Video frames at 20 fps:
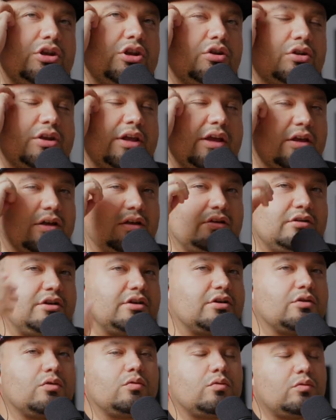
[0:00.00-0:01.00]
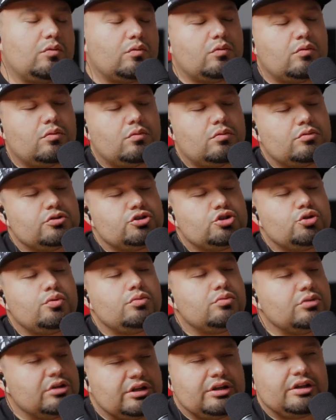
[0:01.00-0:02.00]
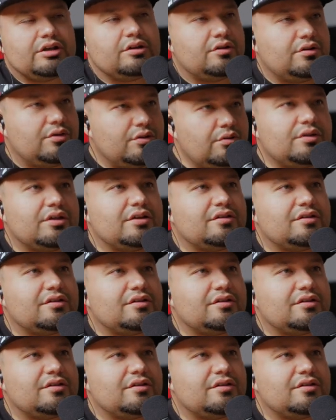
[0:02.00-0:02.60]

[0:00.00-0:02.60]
you know, like look, do we really need to do